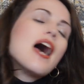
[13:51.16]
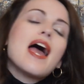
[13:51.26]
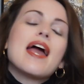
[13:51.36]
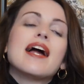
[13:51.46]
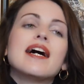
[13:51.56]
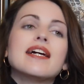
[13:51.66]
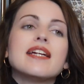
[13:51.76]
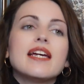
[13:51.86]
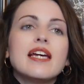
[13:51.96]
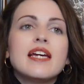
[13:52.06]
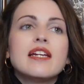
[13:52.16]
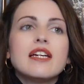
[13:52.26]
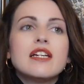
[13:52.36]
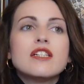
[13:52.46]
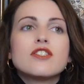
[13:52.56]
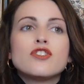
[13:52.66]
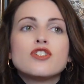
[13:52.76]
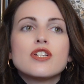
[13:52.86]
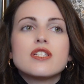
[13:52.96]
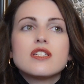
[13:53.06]
And it is
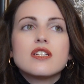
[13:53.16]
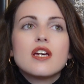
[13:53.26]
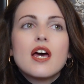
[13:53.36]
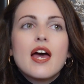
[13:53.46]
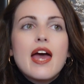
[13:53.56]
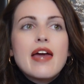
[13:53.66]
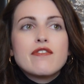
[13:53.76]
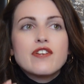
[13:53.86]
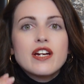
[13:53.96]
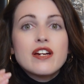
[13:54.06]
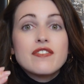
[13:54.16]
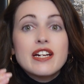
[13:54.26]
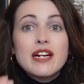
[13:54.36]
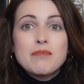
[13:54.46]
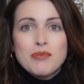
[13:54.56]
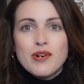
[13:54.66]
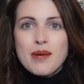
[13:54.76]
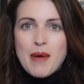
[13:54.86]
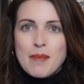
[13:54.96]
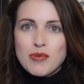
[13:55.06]
just a very, very
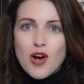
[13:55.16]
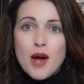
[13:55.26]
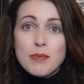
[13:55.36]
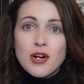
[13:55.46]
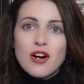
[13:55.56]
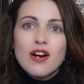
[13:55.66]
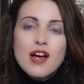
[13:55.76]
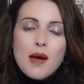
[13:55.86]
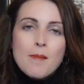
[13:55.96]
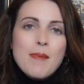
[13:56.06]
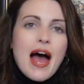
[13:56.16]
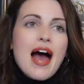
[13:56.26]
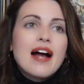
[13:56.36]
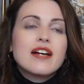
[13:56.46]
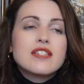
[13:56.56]
prim and proper bag.